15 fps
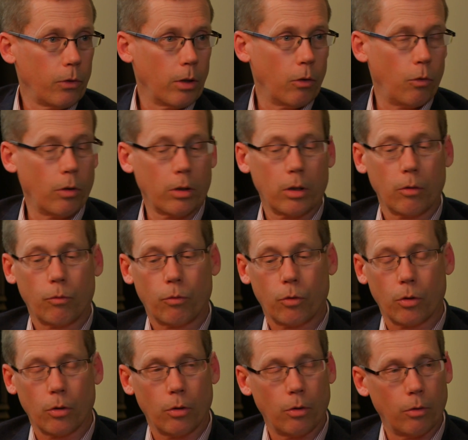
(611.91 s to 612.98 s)
and drinking
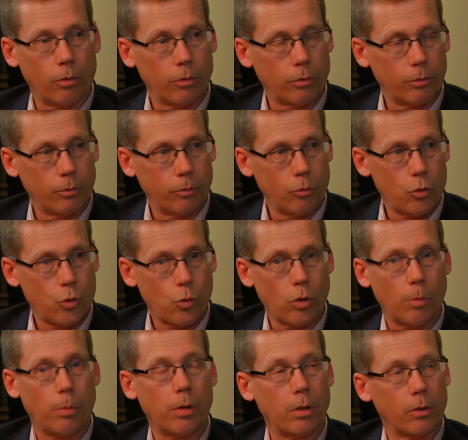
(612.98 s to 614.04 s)
for a
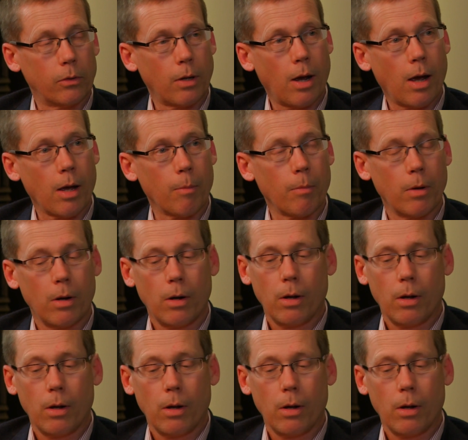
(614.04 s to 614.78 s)
shorter period of time,